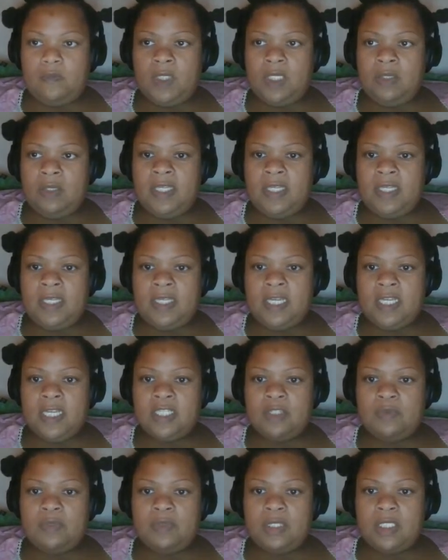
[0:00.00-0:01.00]
Okay, the
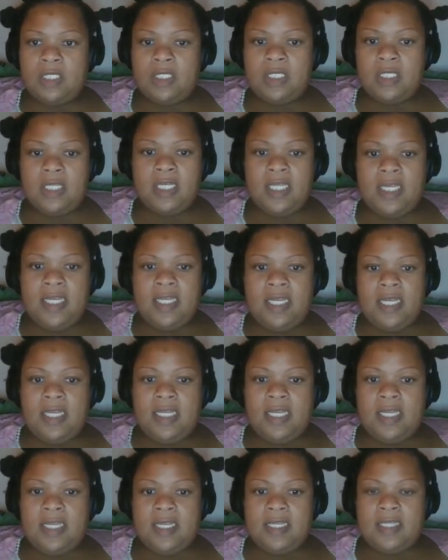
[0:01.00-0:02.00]
next one
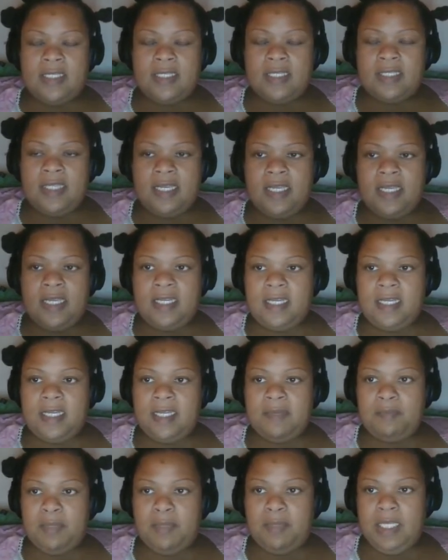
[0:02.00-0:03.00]
is get
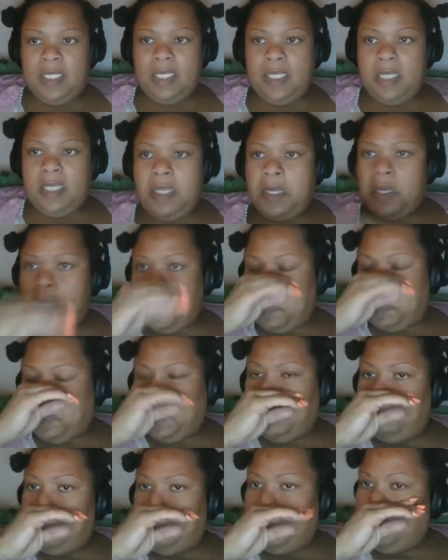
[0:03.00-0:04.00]
MP
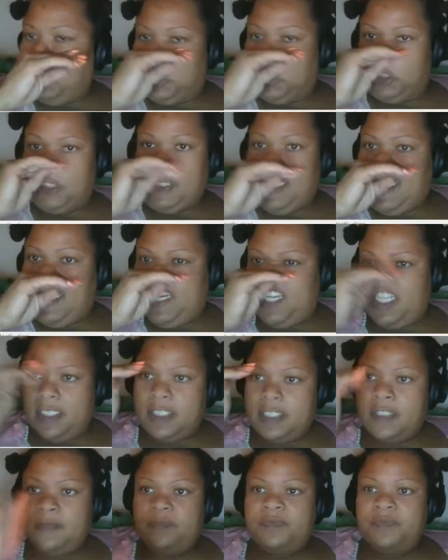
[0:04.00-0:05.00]
computer
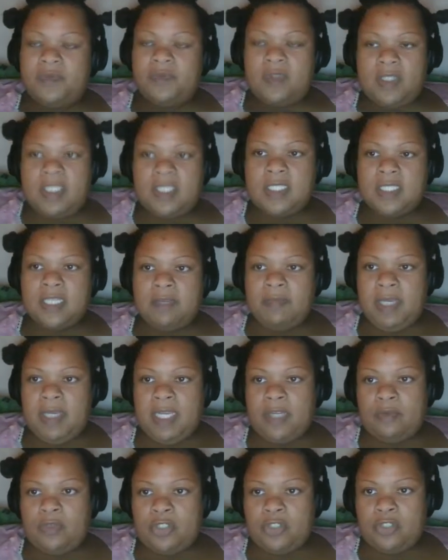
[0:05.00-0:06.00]
status. This
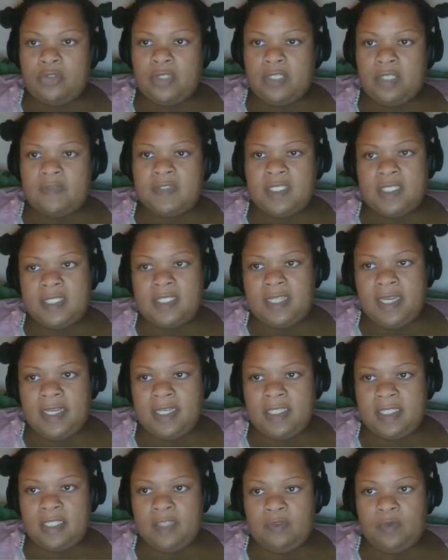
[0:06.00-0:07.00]
command retrieves the
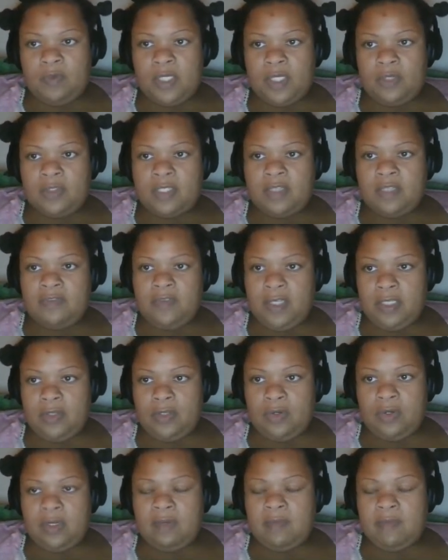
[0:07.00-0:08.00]
status of Windows Defender
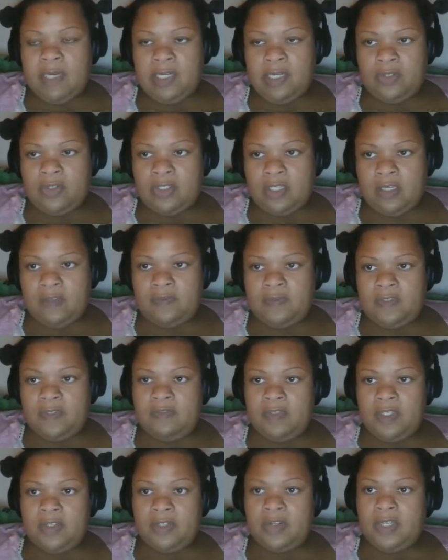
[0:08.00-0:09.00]
or Microsoft
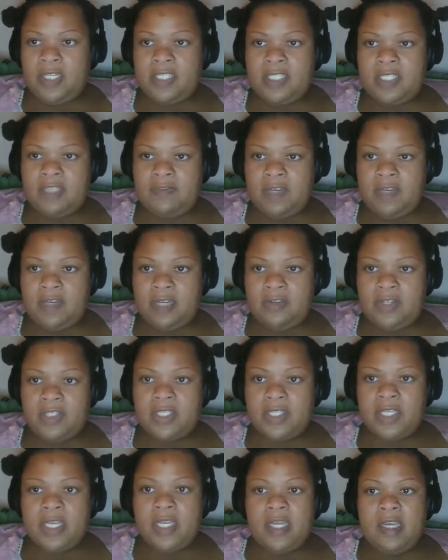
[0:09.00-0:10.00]
Defender antivirus.
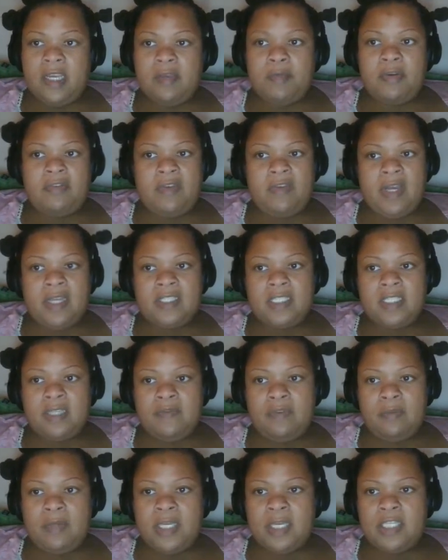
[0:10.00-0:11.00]
It provides
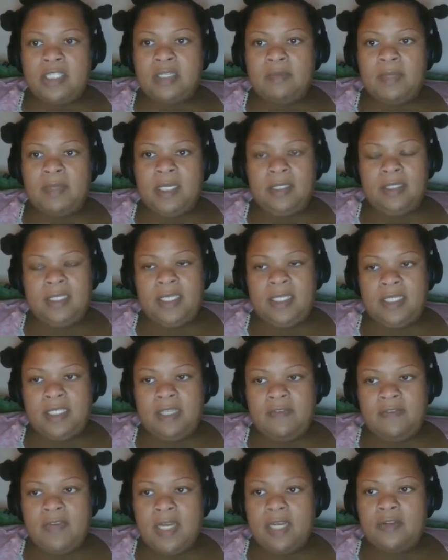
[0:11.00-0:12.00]
information about the
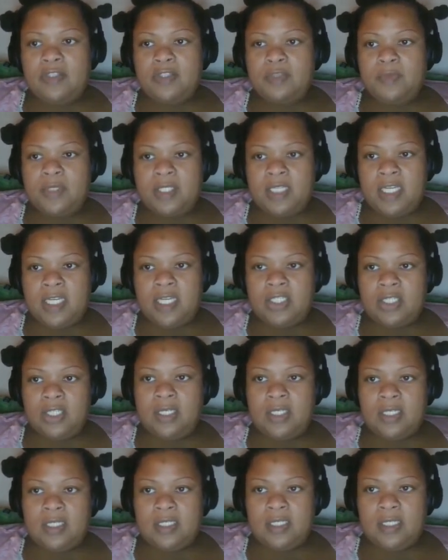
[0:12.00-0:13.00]
antivirus protection
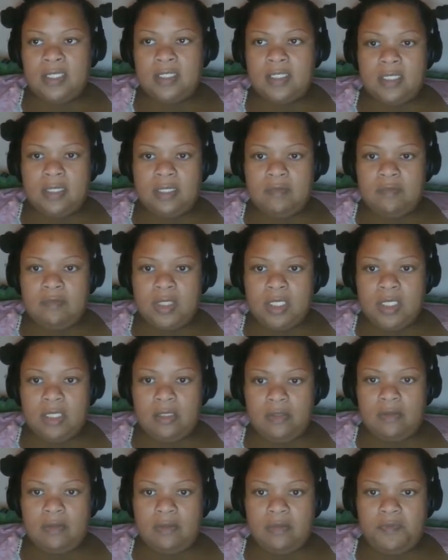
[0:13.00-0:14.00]
on a system.
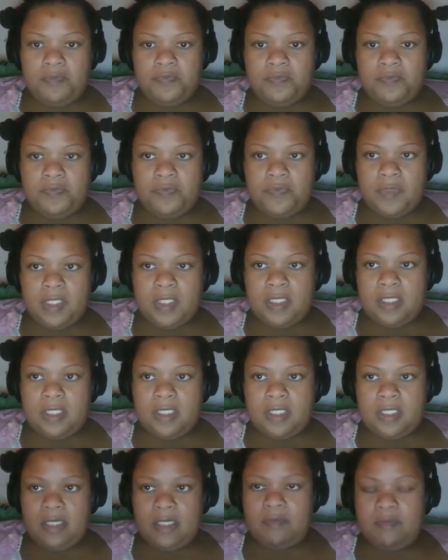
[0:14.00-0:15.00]
So let's
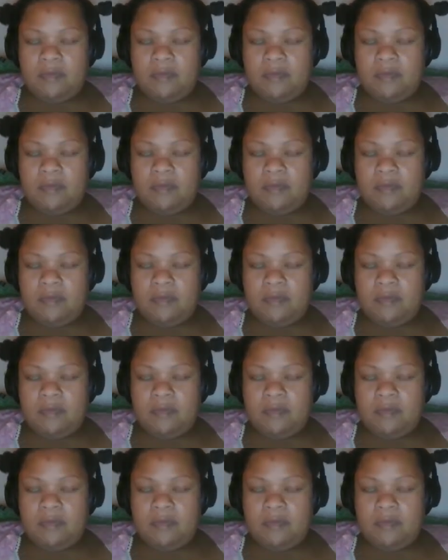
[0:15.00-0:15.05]
see.